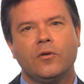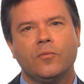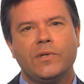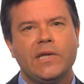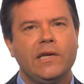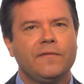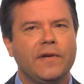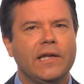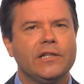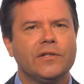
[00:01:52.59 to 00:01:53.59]
We take
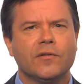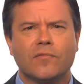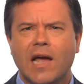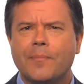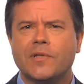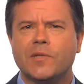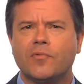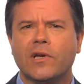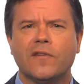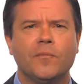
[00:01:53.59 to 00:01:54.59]
advantage of the rapid
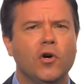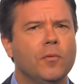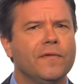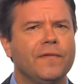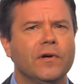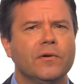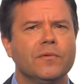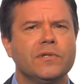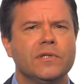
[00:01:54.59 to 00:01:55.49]
spread of mobile phones